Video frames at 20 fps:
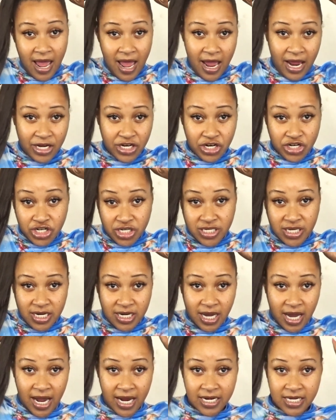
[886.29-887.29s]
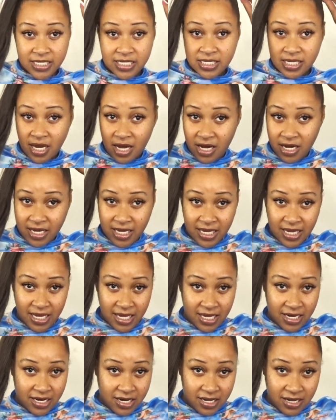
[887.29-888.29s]
and you're just gonna kind of tuck
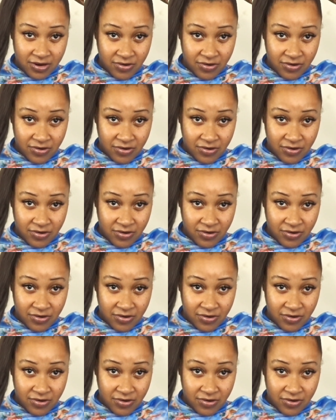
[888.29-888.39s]
it,